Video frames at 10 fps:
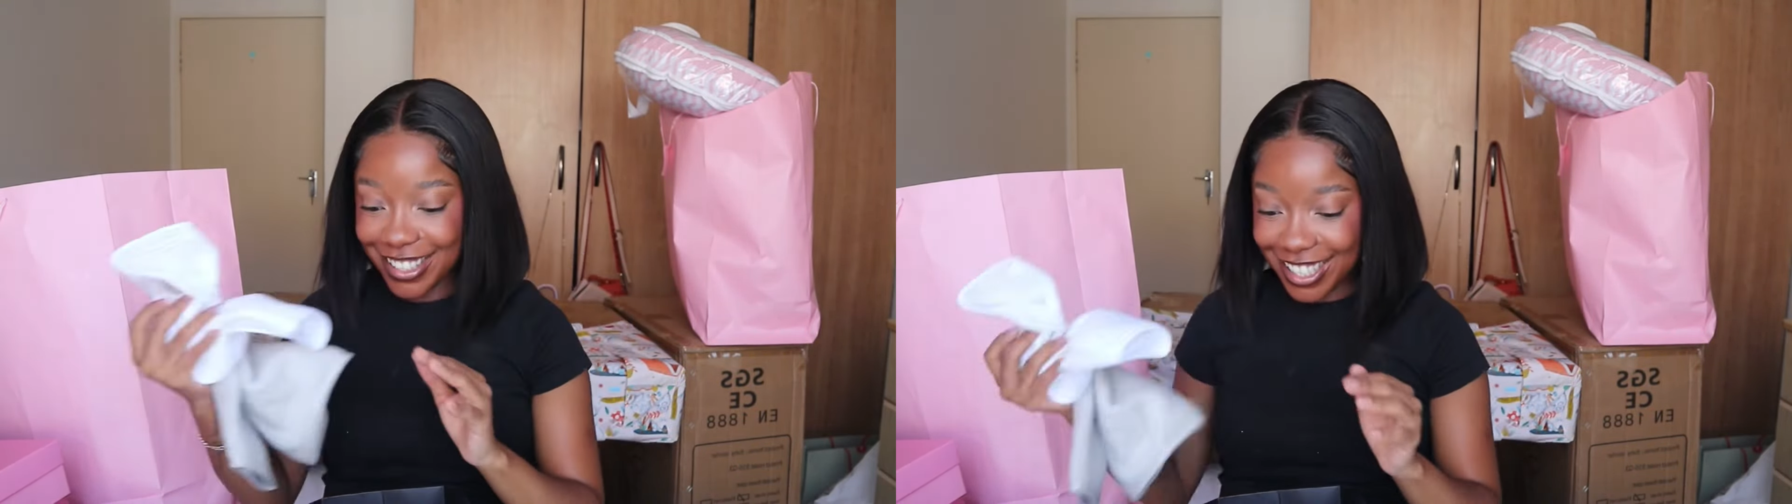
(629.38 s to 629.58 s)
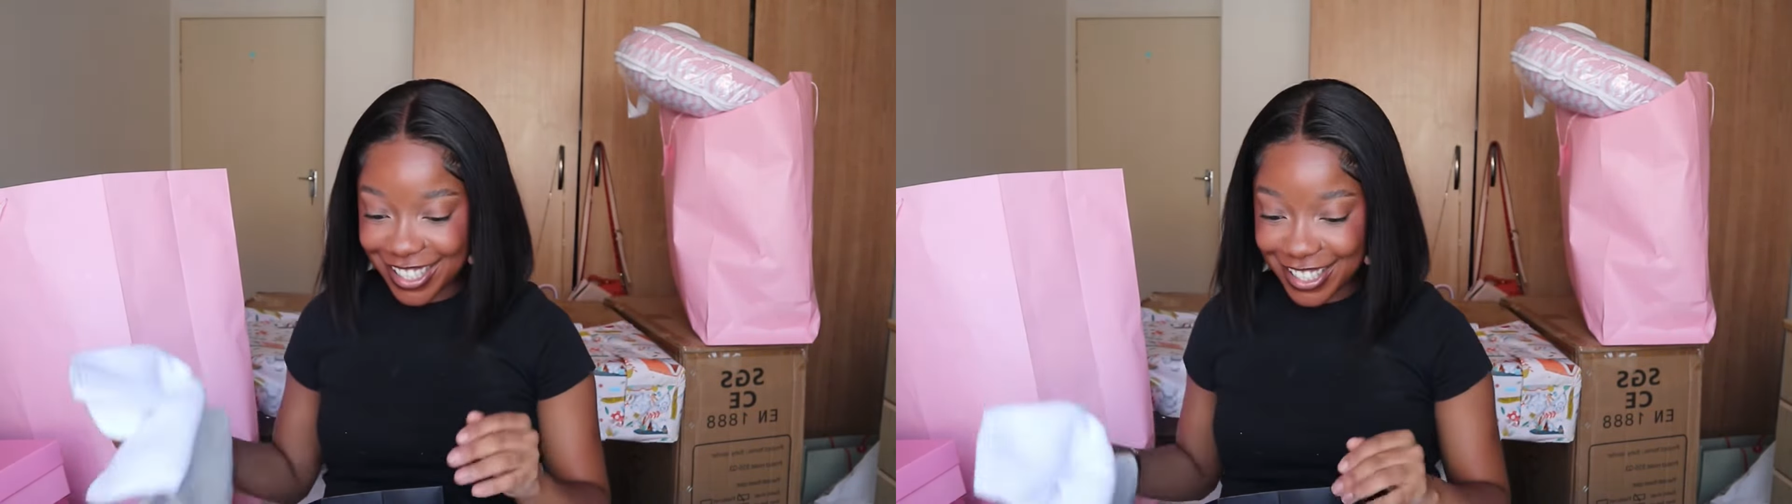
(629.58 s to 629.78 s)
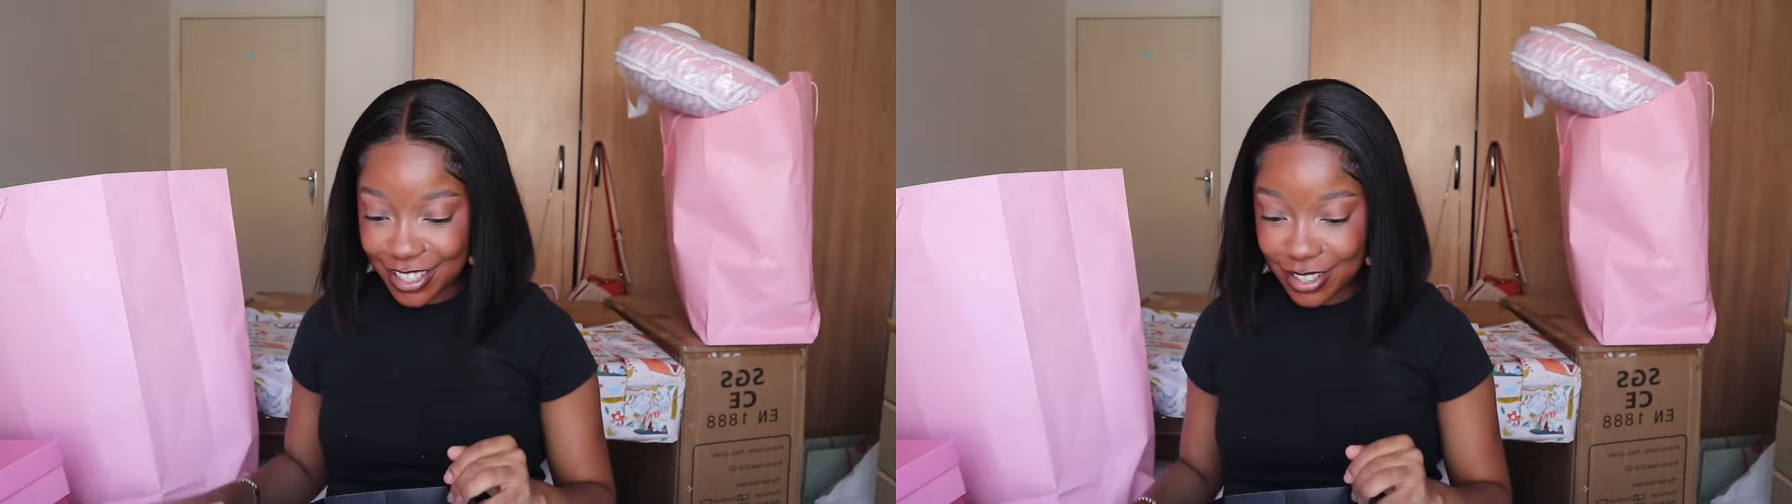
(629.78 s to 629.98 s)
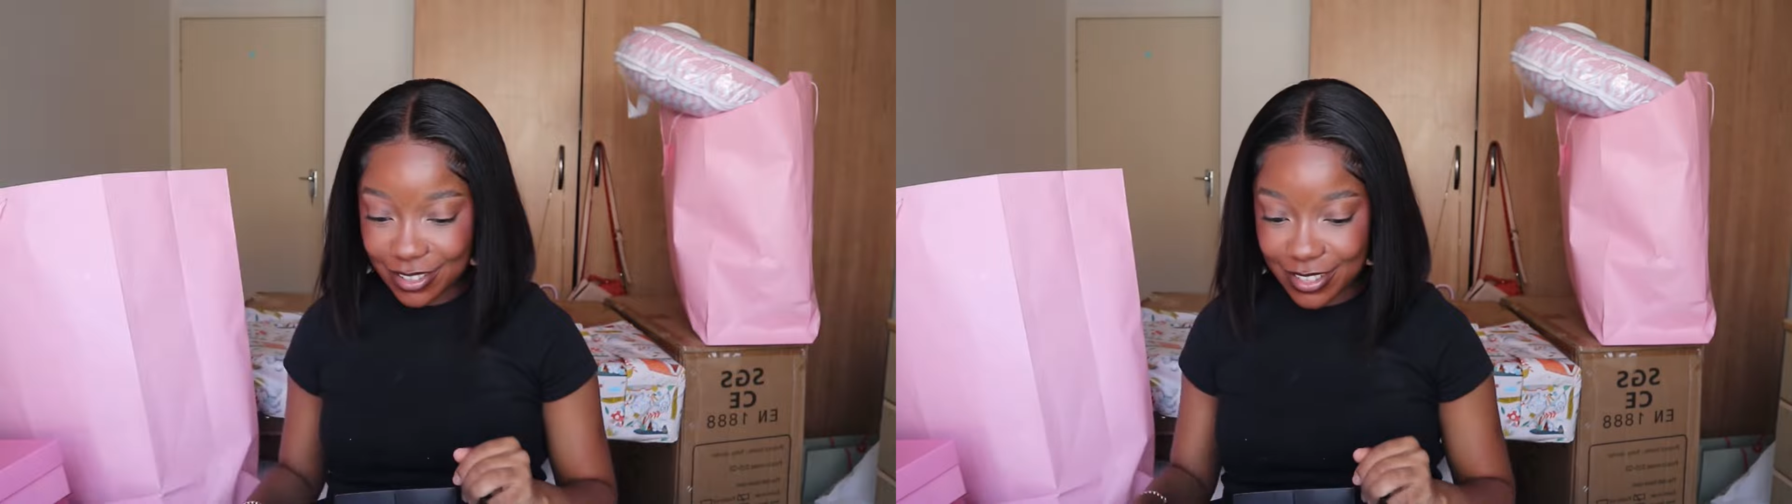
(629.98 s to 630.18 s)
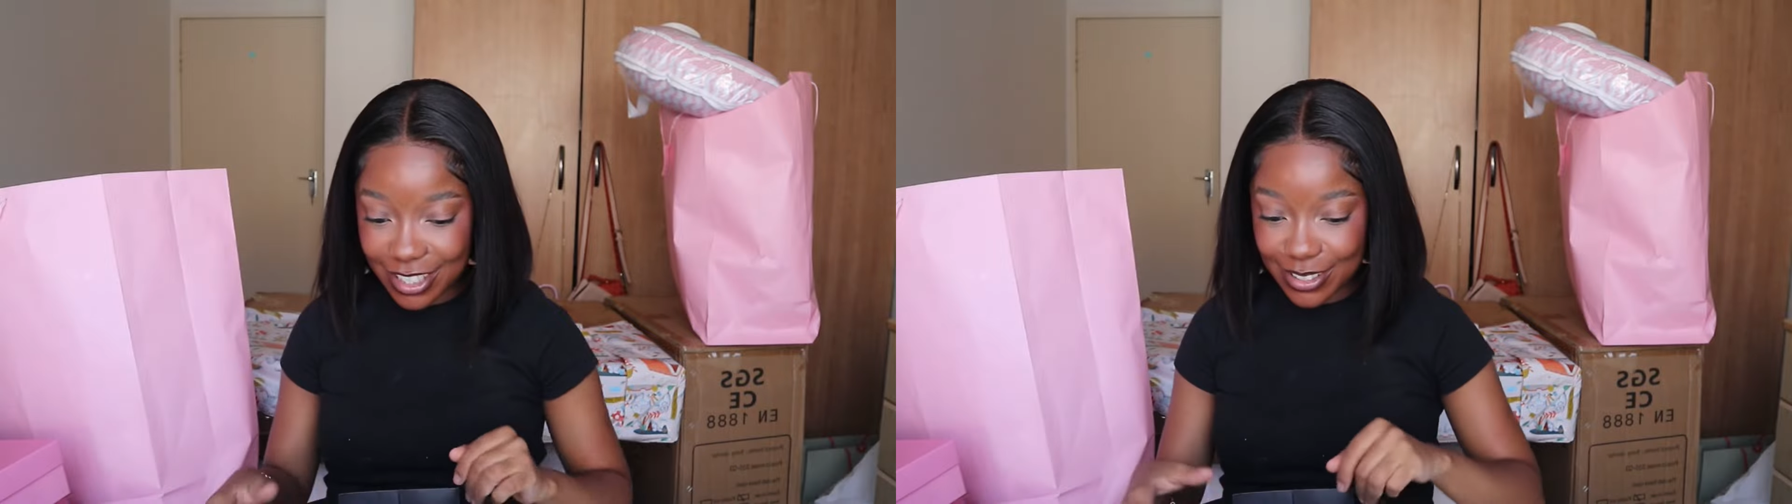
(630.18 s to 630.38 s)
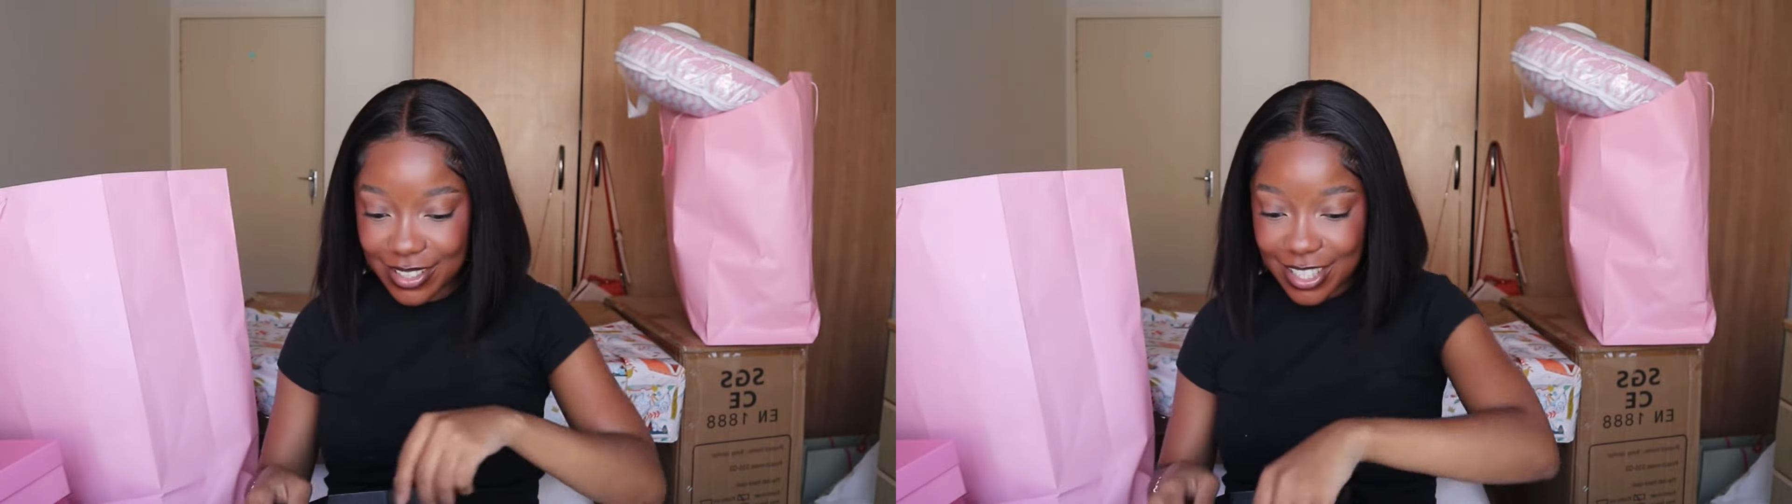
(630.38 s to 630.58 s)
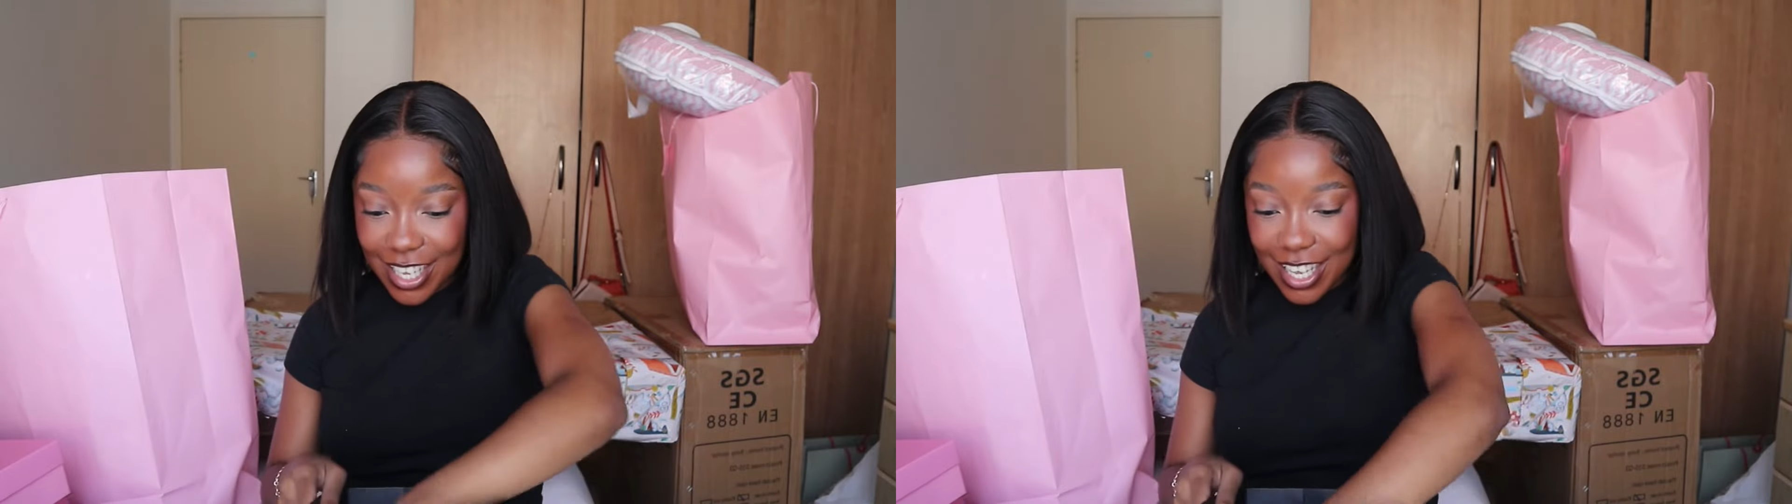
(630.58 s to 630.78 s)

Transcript: Guys, they're so cute.